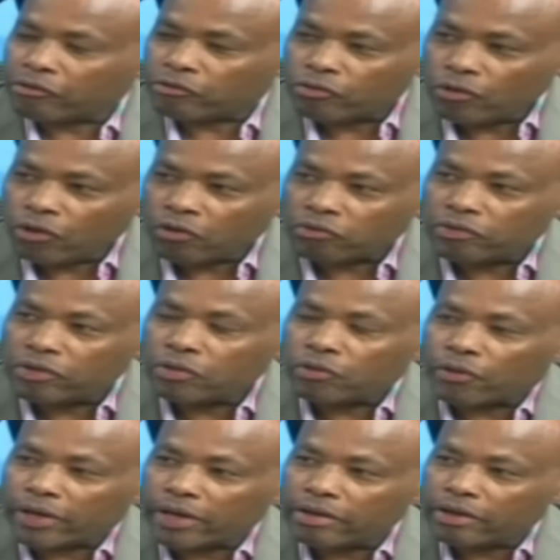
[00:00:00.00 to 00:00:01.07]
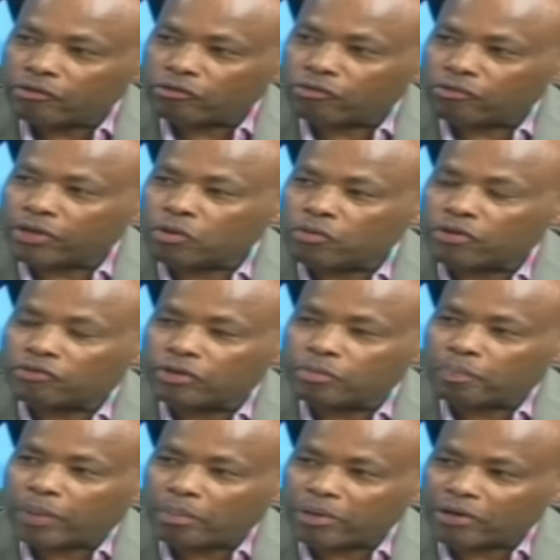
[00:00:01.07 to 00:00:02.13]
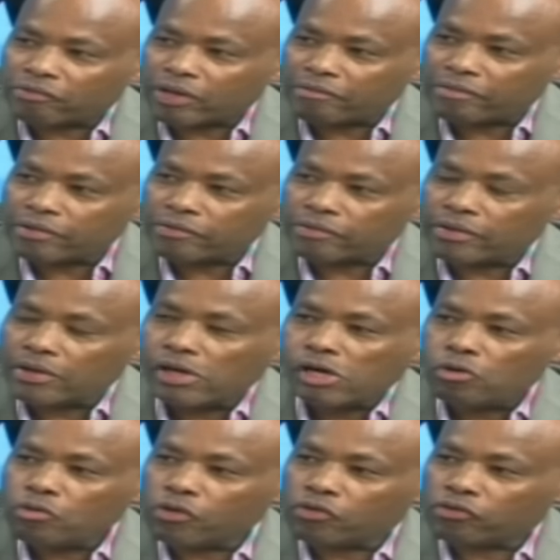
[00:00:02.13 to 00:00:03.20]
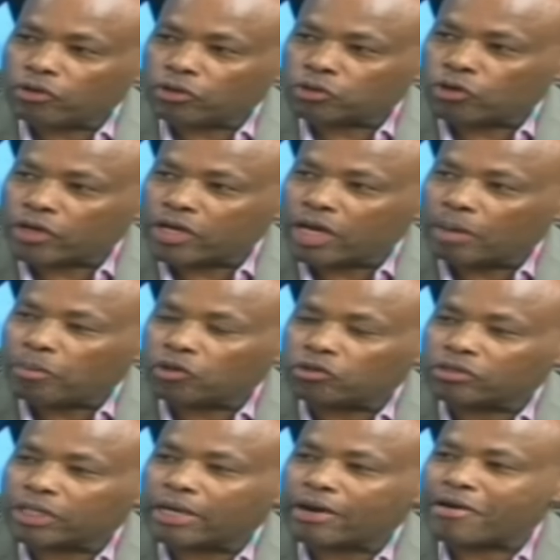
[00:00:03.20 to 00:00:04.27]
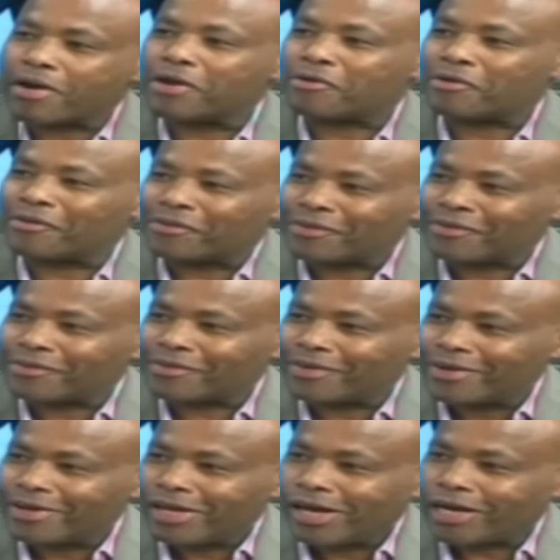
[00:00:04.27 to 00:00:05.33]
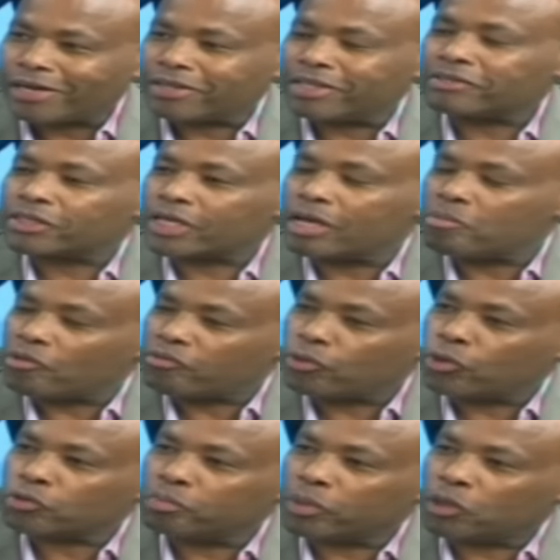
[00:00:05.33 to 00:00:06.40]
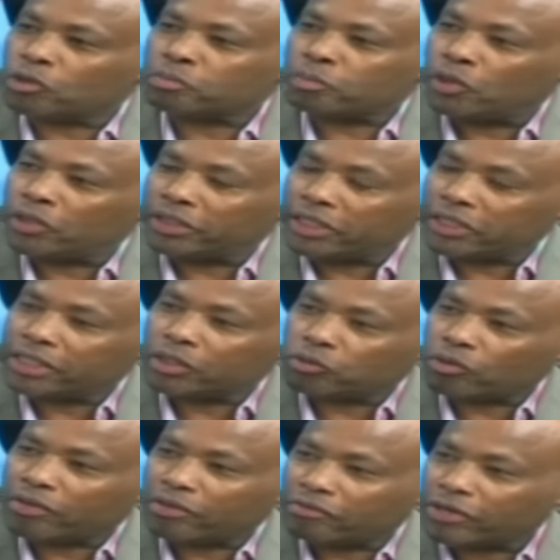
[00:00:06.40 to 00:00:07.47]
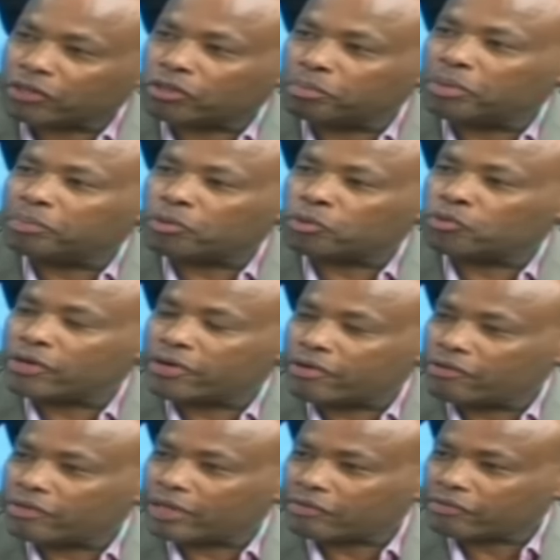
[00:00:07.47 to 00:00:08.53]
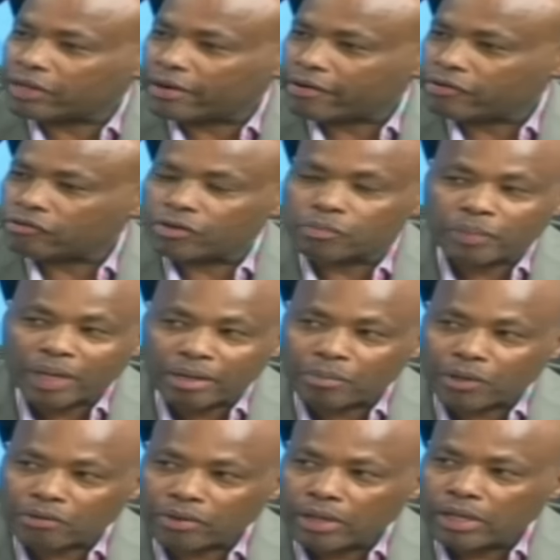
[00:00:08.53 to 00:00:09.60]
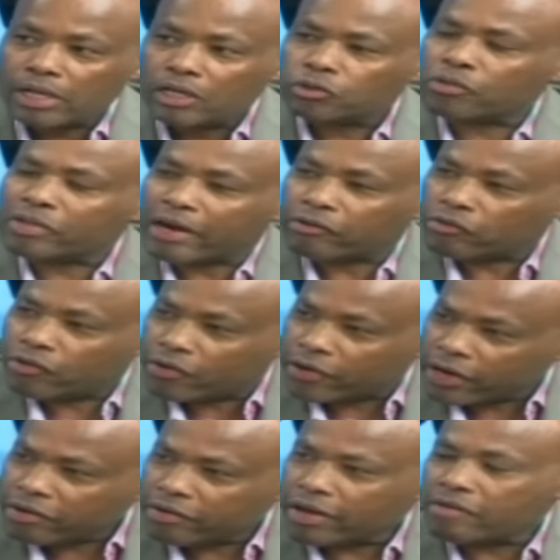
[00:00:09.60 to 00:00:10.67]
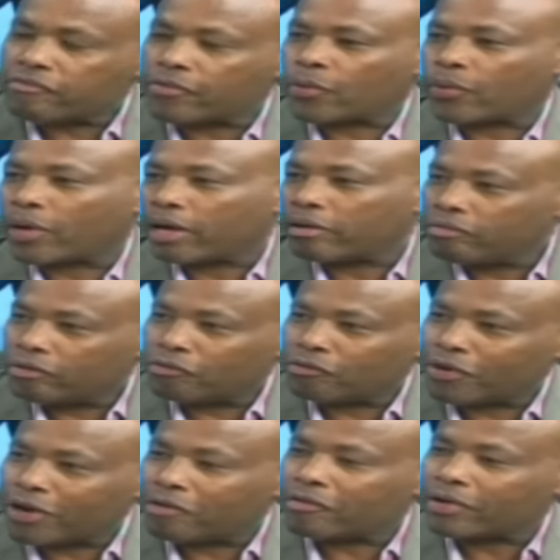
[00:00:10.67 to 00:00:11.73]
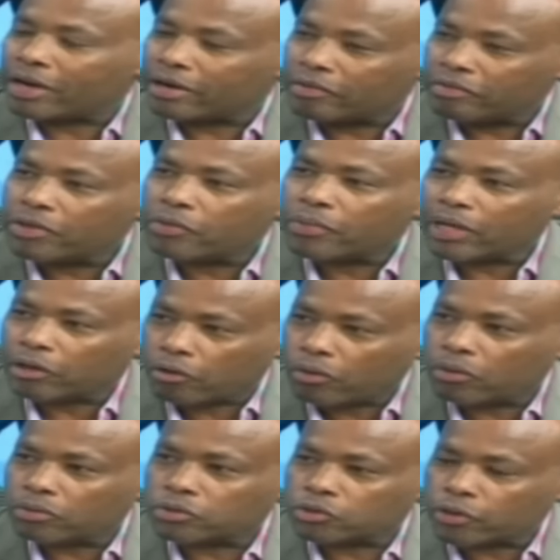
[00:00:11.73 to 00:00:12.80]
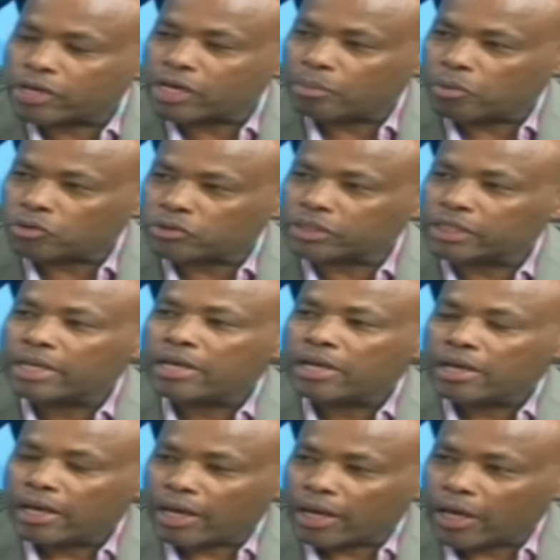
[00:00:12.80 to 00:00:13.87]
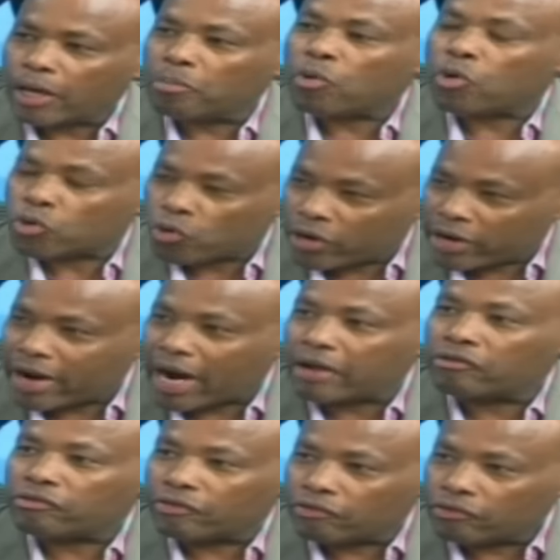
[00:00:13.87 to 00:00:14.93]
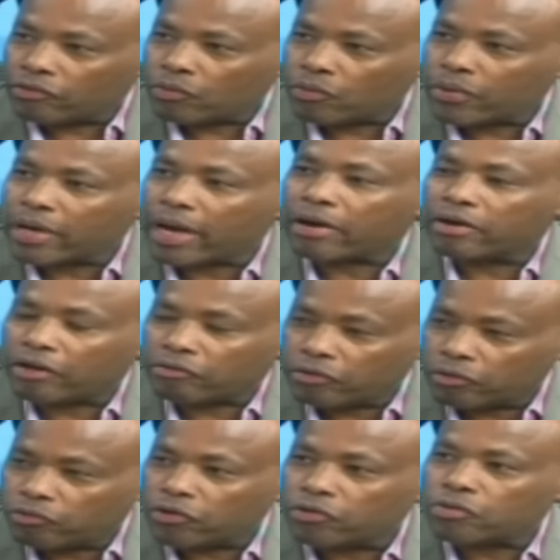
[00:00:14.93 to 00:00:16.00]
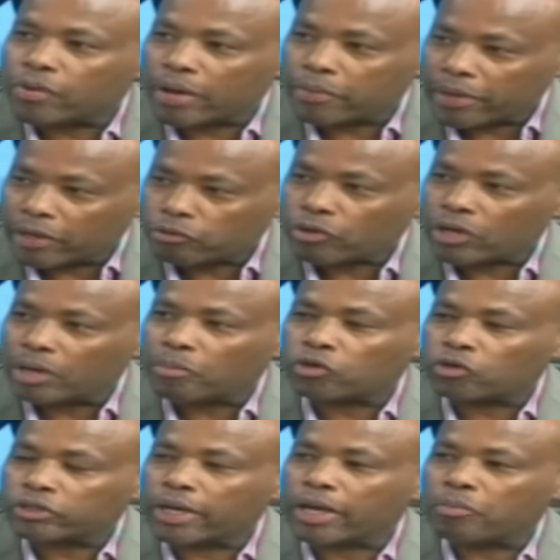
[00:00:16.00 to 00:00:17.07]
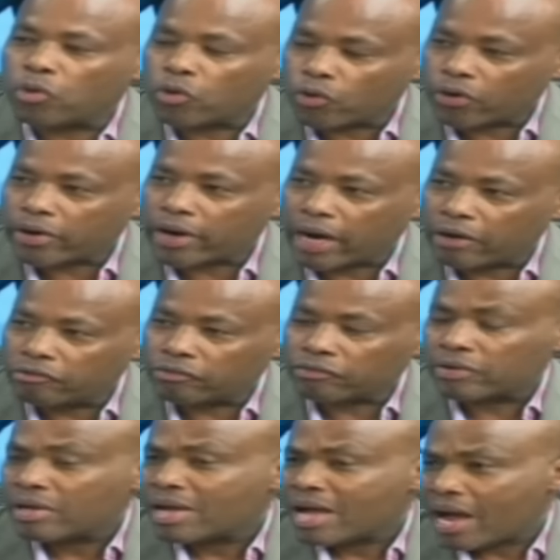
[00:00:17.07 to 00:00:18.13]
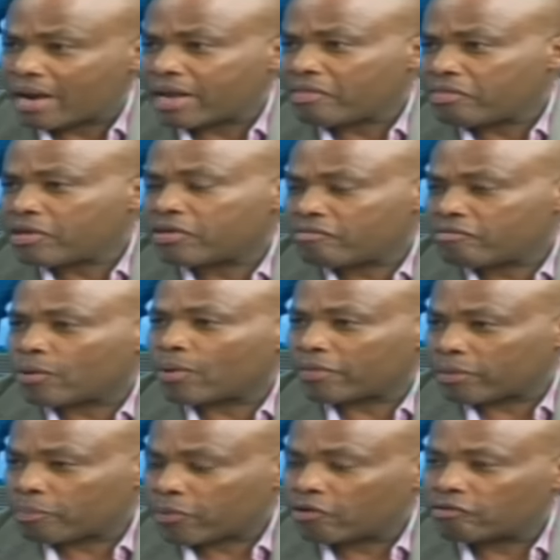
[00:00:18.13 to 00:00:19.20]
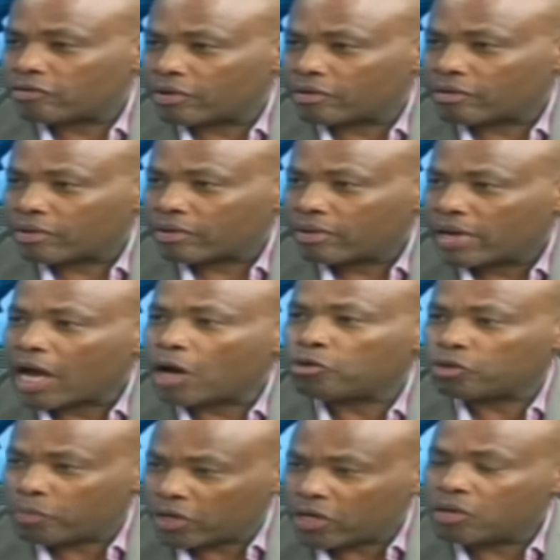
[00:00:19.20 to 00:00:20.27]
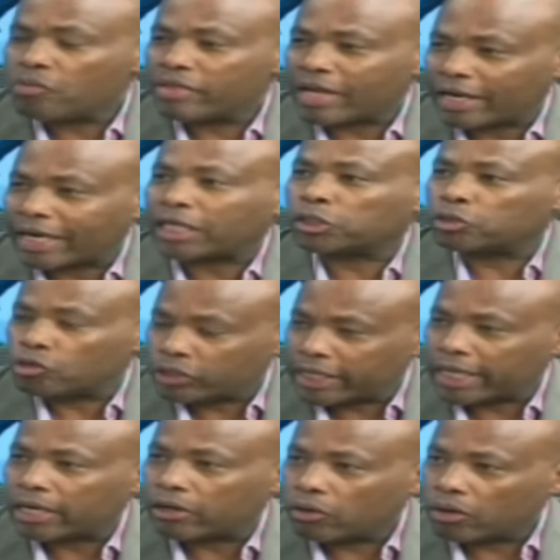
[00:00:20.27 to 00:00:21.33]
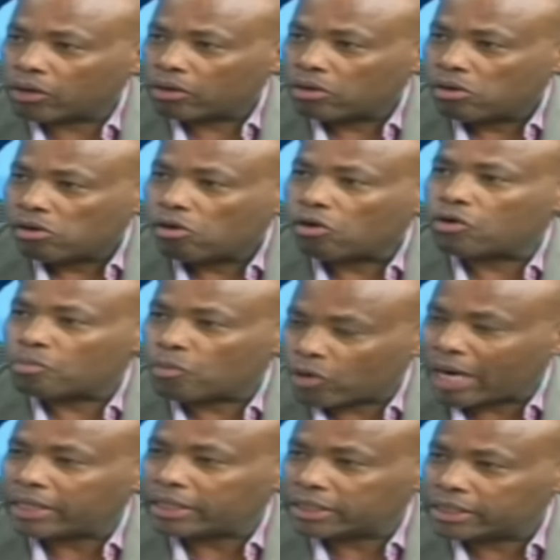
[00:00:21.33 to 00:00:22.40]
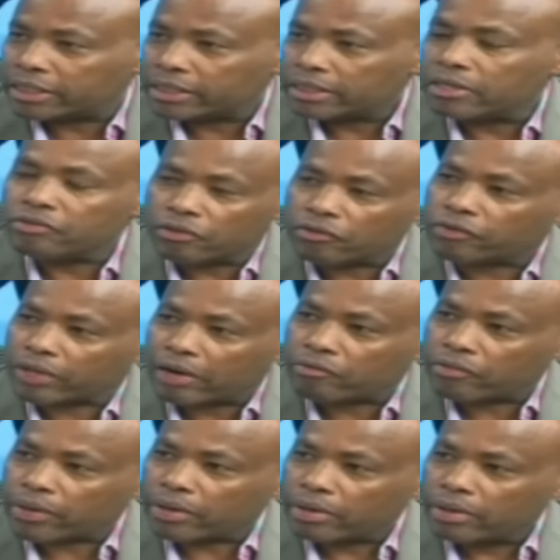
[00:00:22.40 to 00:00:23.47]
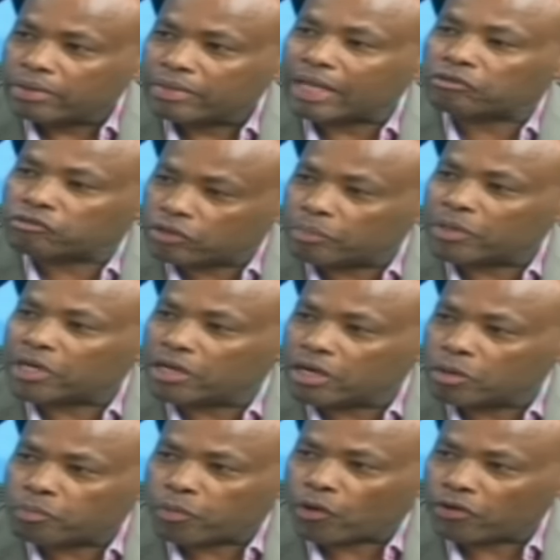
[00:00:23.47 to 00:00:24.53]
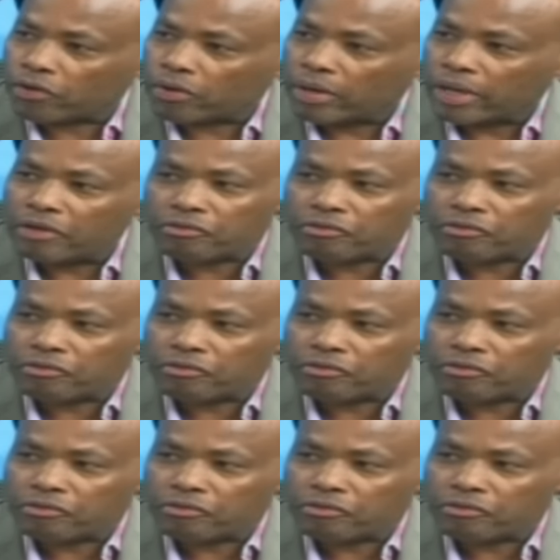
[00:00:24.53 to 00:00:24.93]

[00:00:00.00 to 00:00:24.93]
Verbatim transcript: There is no single Kenyan today who is in public service who is not talking about salary increases and this came, of course, because politicians were the first people to increase their salaries in parliament. Yes. So there is greed everywhere in this country, and I think we are talking about uh, a moral crisis. We are in a situation where we are talking about a moral crisis. And I think if I were the president, I would begin with a national dialogue on morality in this country. That's right. the beginning point.